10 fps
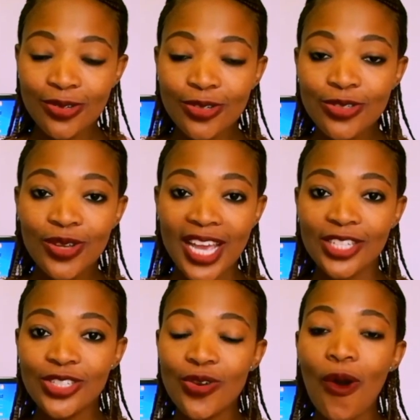tool to
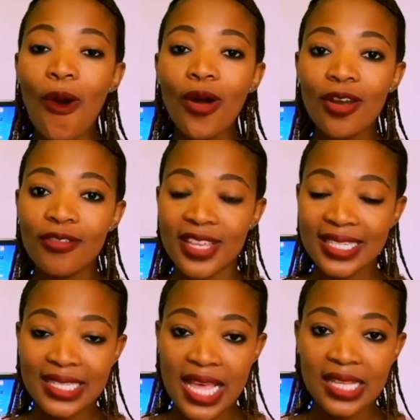get you all of
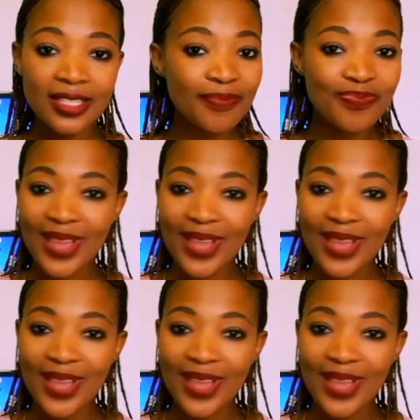those things.